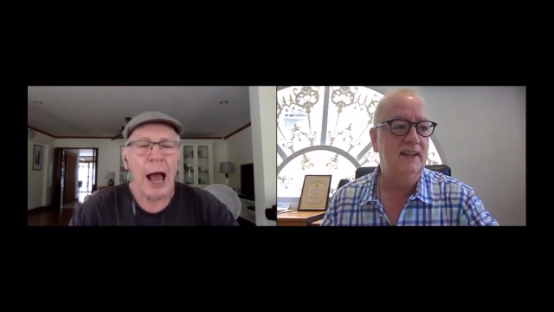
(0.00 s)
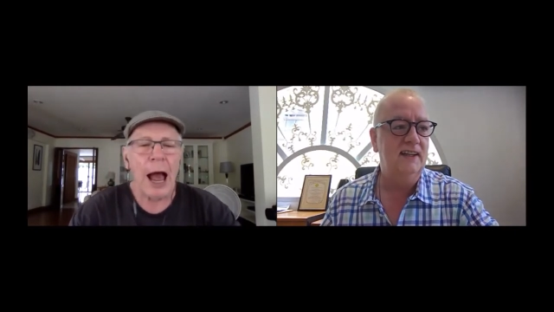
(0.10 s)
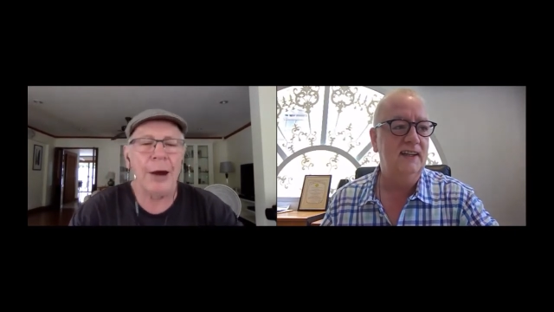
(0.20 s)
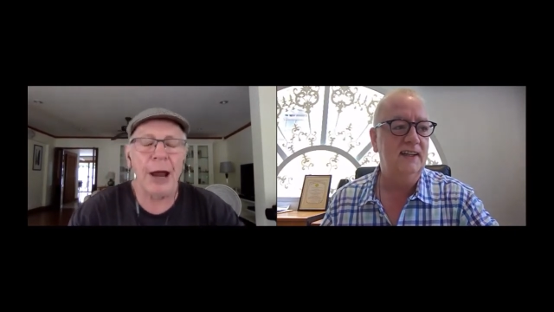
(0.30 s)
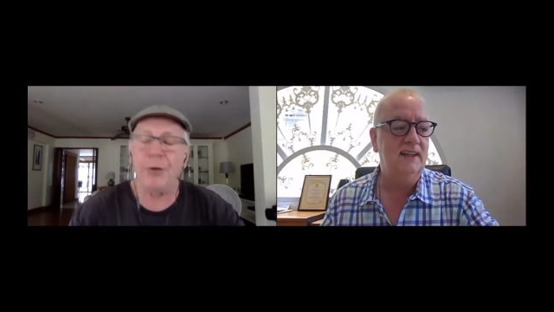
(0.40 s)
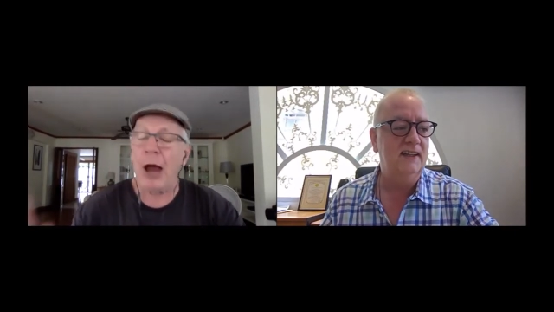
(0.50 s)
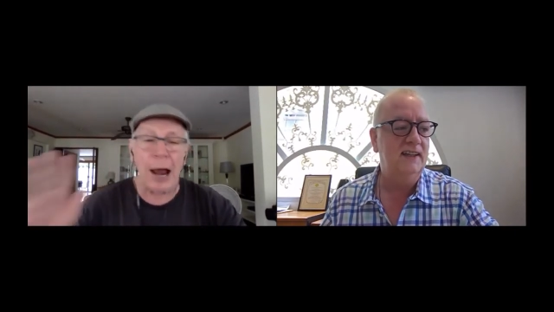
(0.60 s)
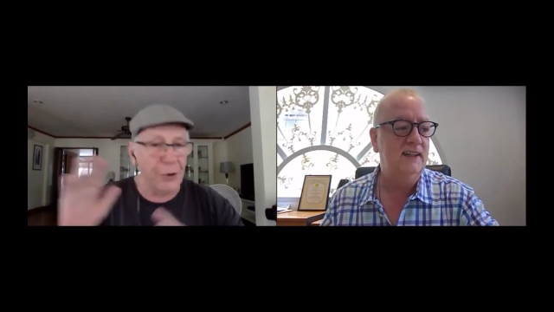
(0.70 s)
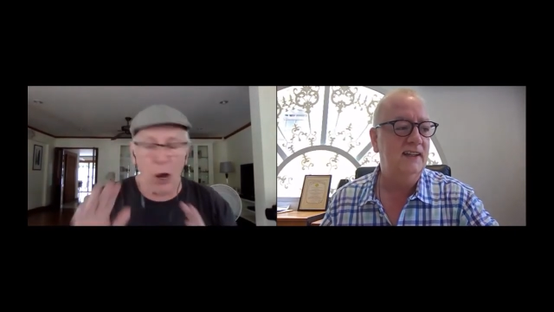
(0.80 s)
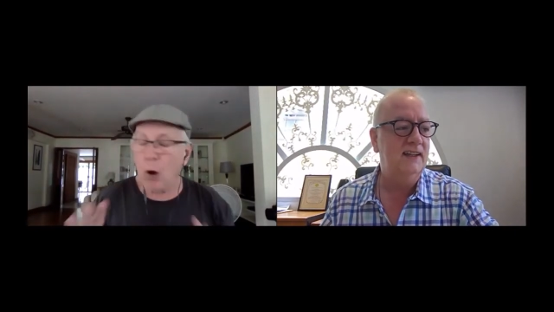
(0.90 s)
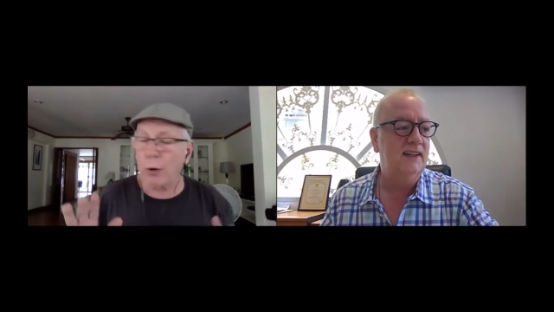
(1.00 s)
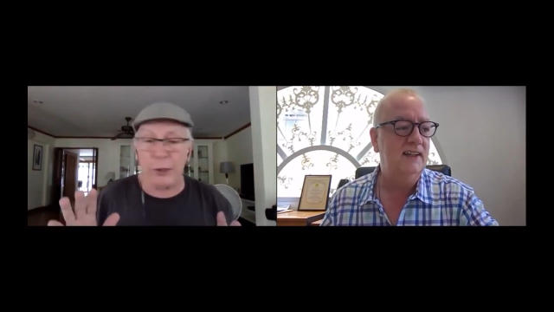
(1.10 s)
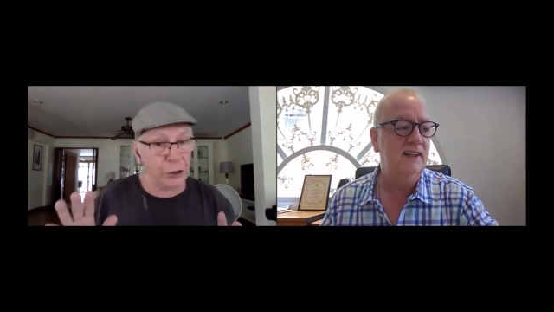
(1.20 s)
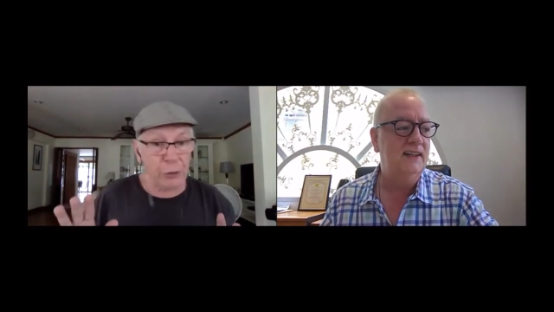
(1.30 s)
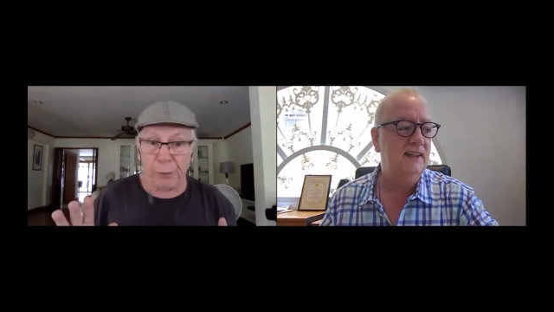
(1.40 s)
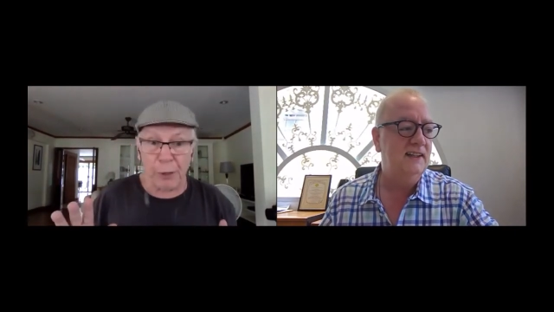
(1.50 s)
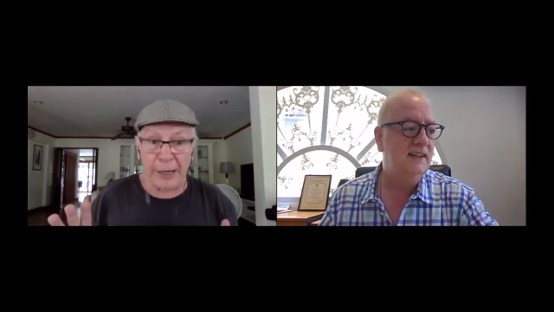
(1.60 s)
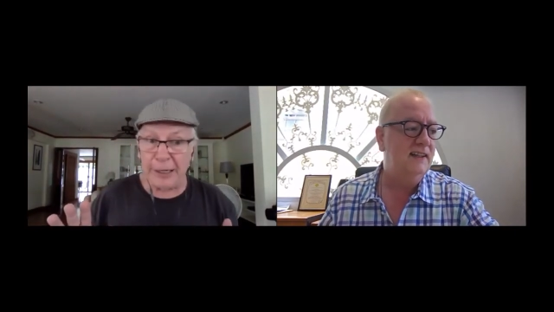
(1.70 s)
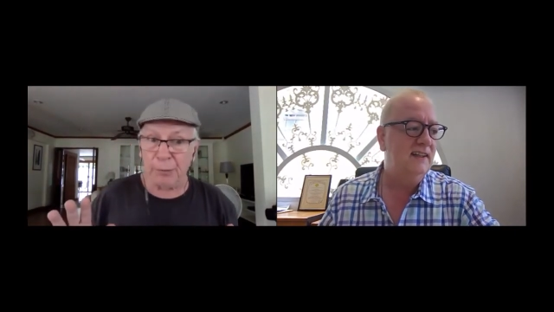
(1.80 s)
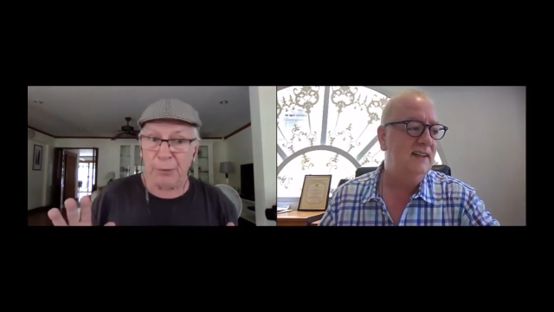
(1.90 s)
Speaker 1: and and no one is
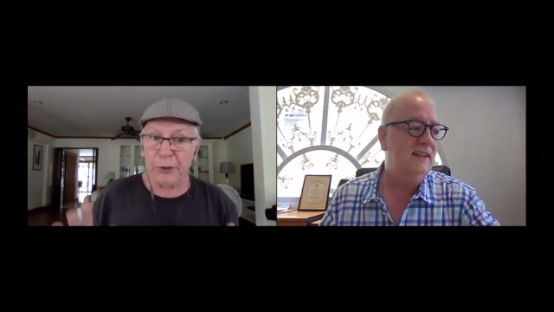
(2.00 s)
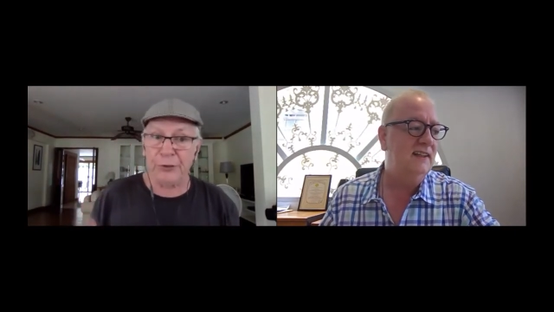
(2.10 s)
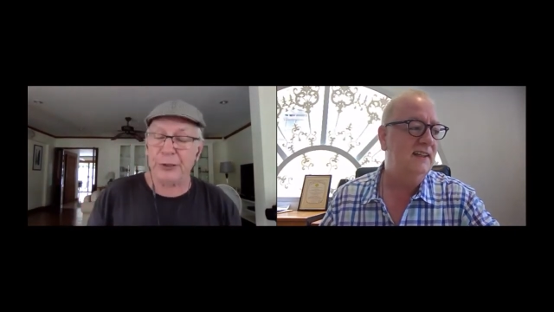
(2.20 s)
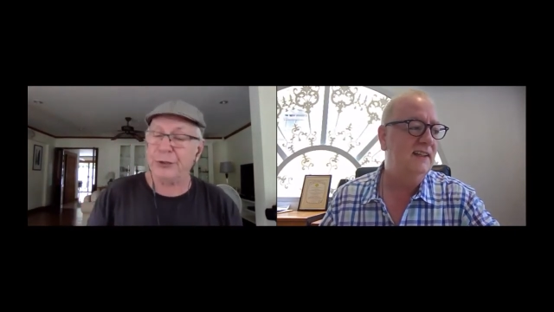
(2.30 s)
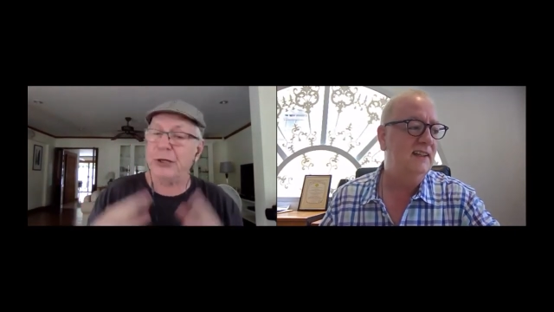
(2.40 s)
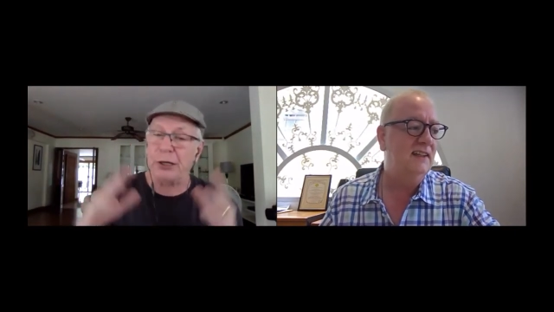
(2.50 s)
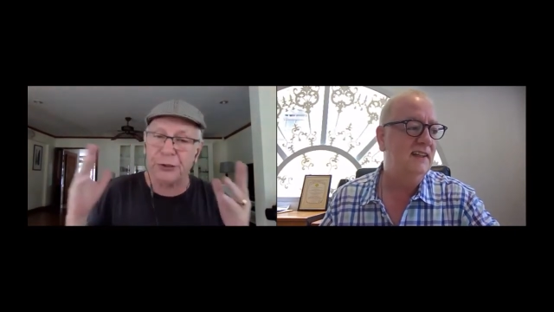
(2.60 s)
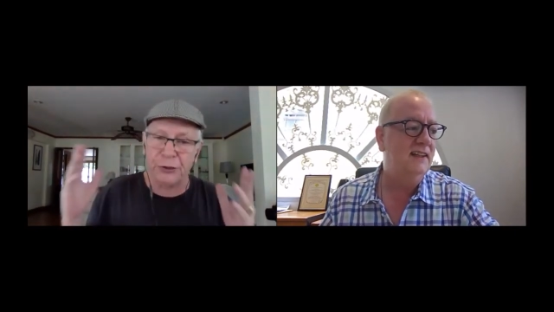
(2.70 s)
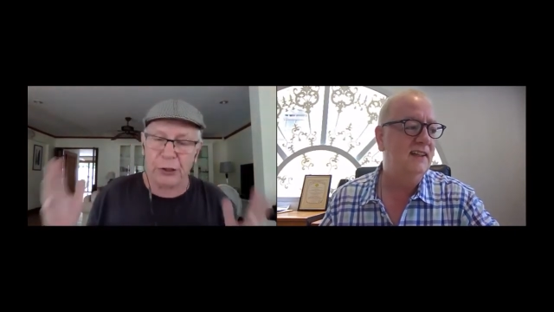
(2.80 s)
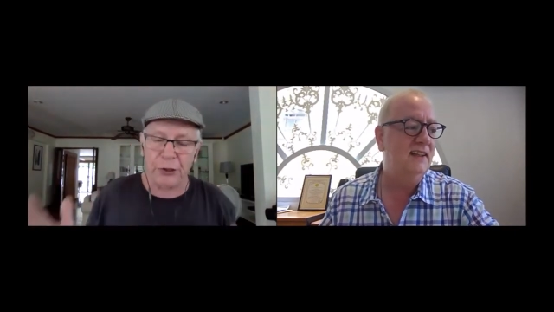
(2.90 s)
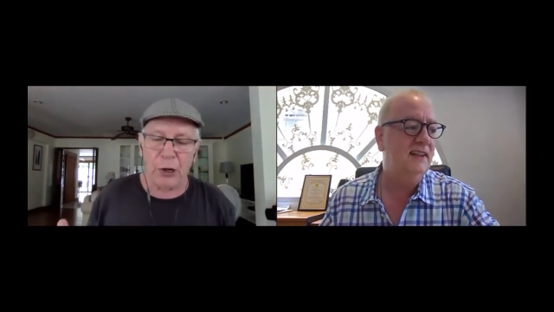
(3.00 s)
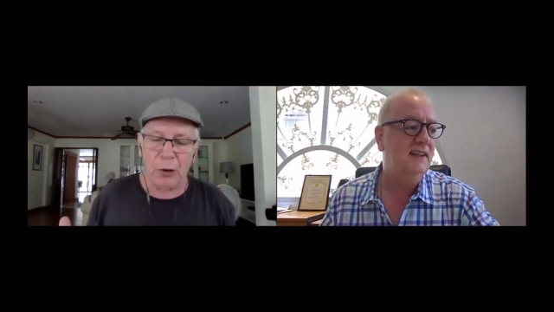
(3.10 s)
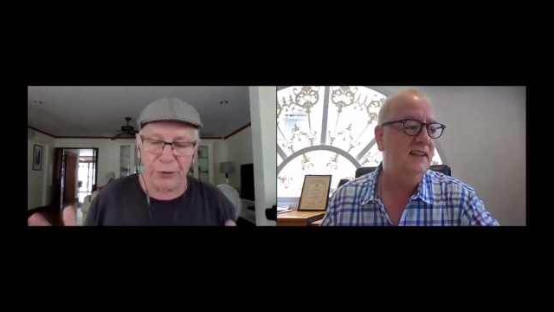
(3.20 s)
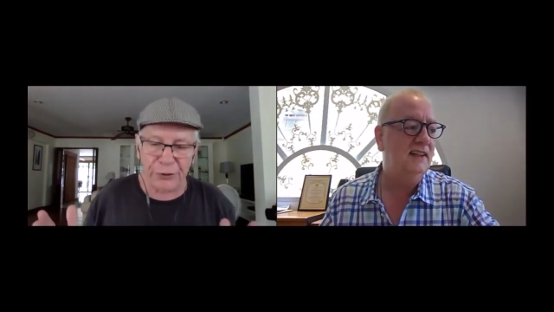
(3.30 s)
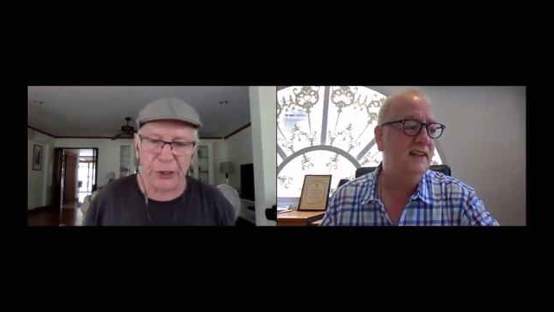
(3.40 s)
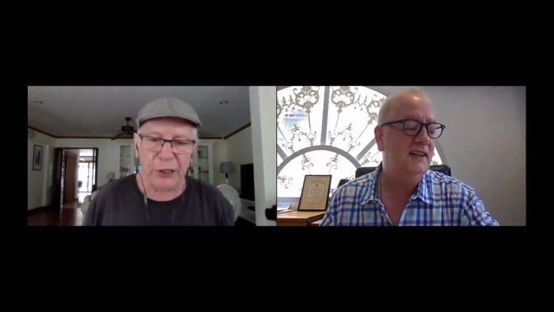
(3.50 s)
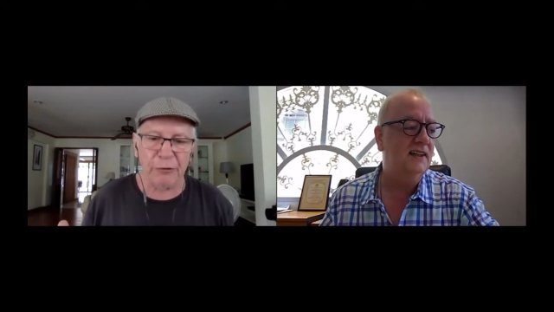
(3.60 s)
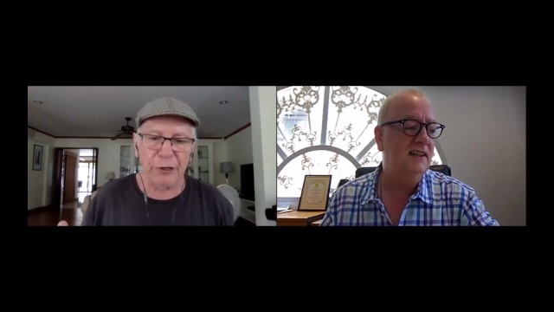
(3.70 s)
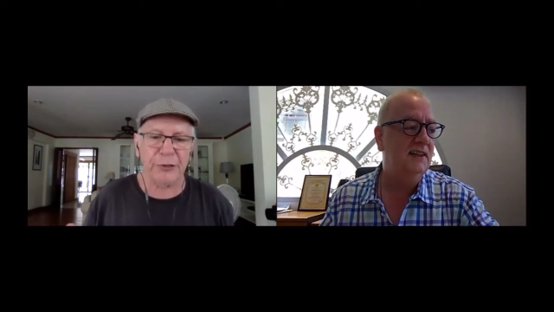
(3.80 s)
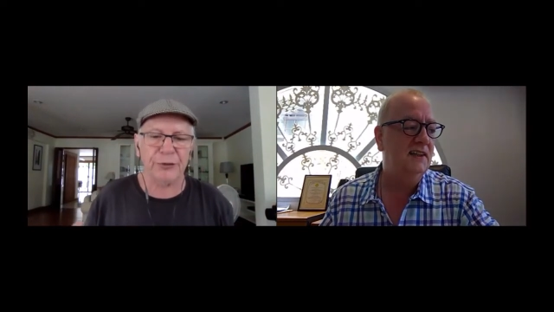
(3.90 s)
complaining because it's such you know a
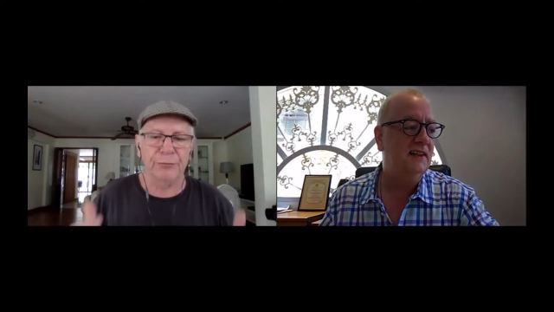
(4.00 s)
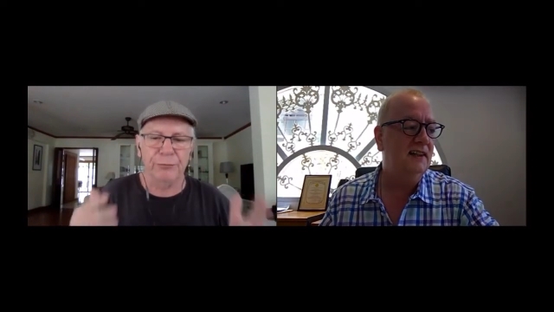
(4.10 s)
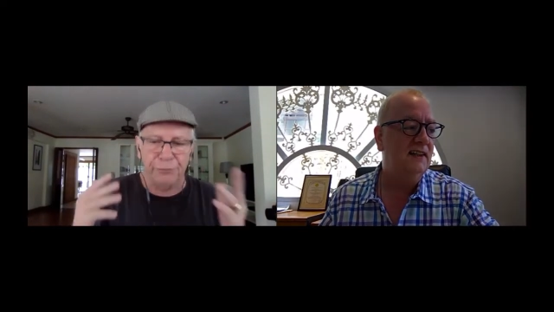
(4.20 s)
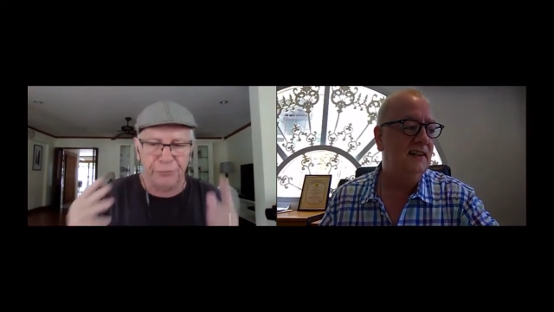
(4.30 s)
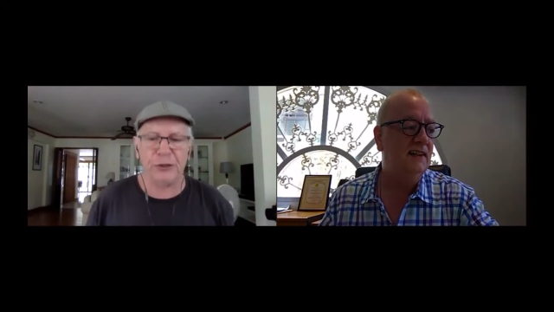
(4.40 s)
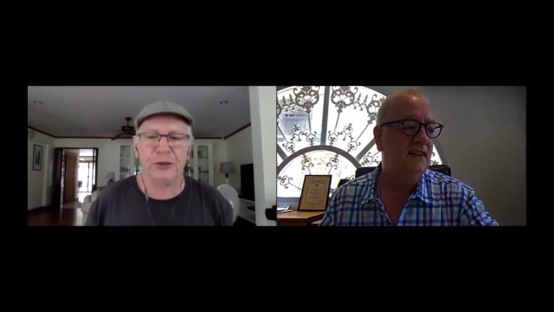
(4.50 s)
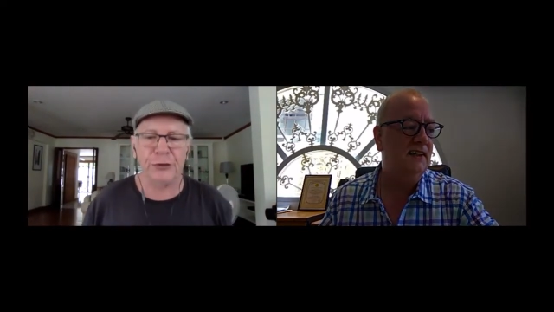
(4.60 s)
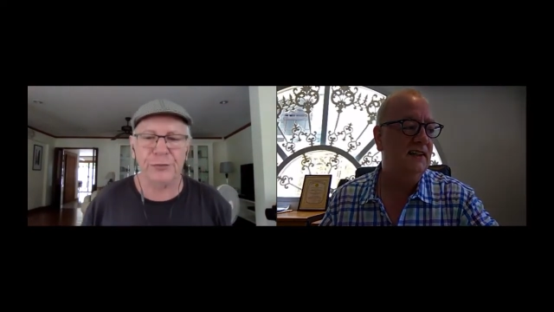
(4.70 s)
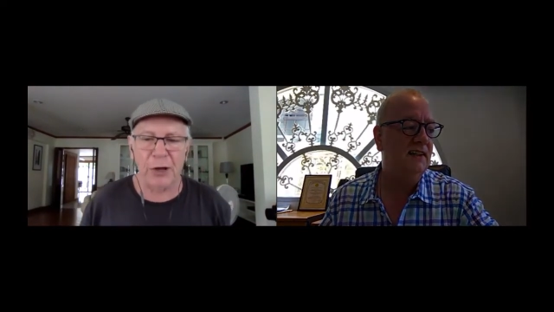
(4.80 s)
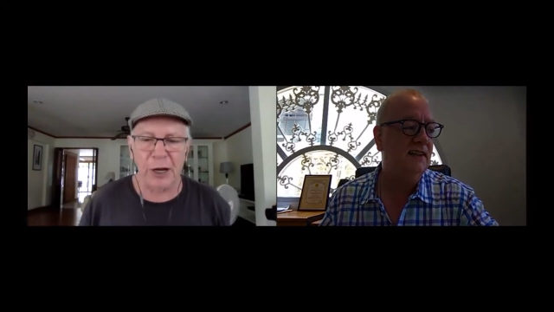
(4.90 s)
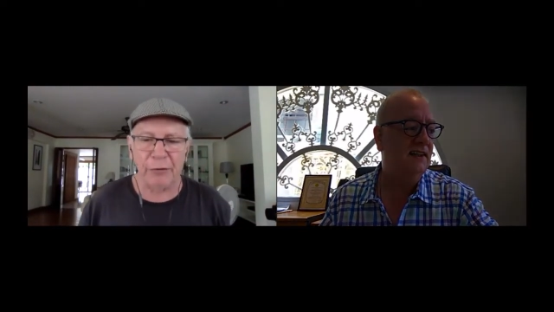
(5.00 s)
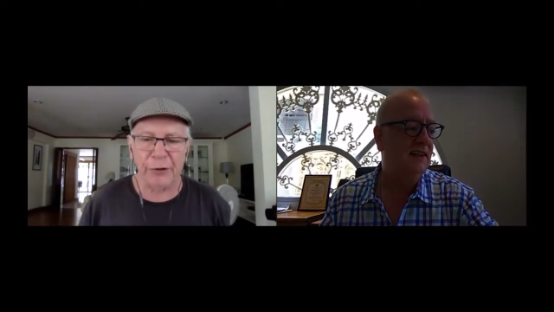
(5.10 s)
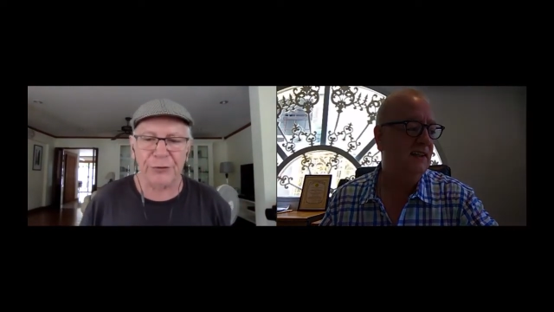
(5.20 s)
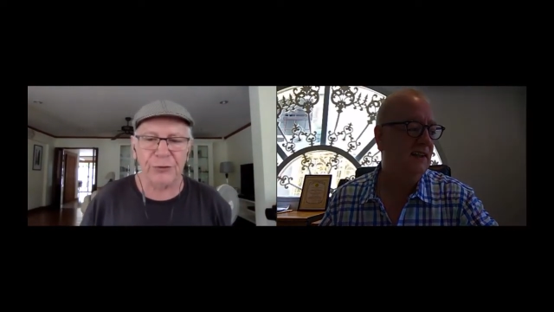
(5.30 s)
serious and vicious virus.